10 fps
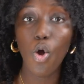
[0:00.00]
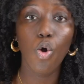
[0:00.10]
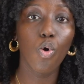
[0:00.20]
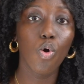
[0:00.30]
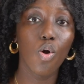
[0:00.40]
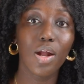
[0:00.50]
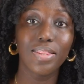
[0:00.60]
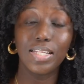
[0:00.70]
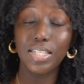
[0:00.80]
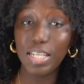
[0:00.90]
or
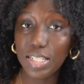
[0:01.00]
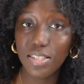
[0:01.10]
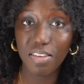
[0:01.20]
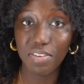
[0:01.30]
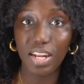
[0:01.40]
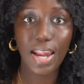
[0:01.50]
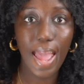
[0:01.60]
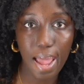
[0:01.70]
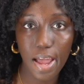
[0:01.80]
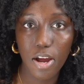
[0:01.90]
that he's even an
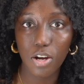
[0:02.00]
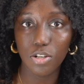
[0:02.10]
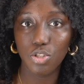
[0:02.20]
heir